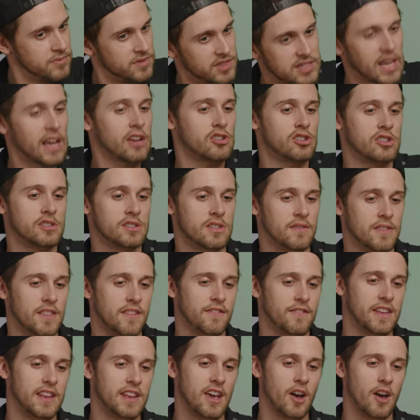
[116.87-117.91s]
sections of
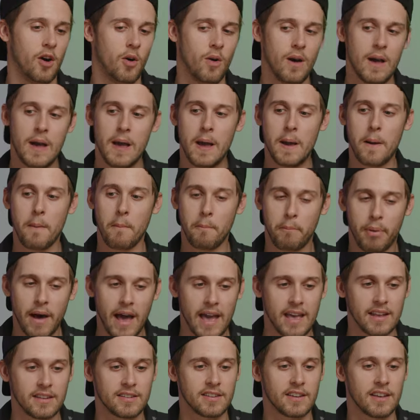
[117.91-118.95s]
the video,
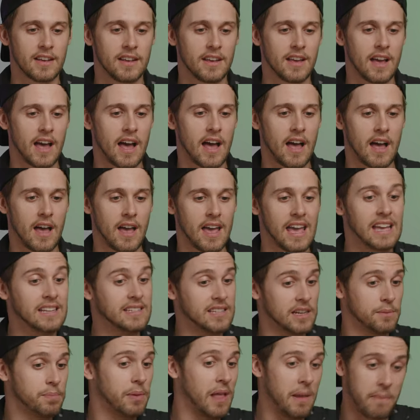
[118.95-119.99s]
but uh, it
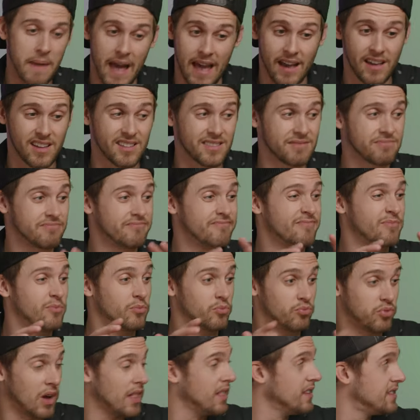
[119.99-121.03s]
did play back
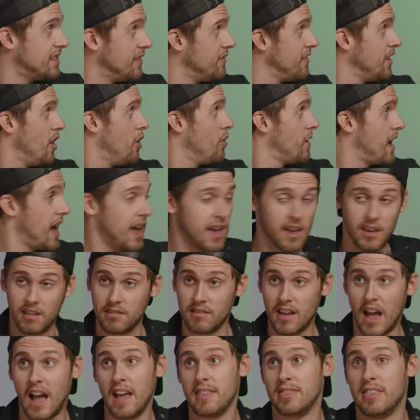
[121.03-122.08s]
relatively okay,
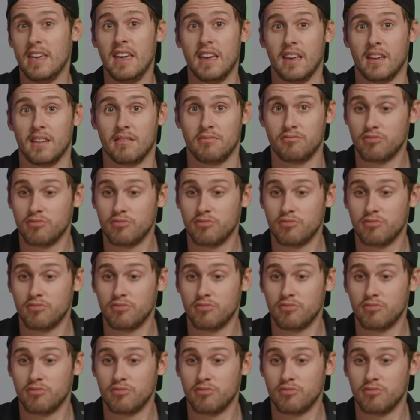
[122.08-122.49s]
I think,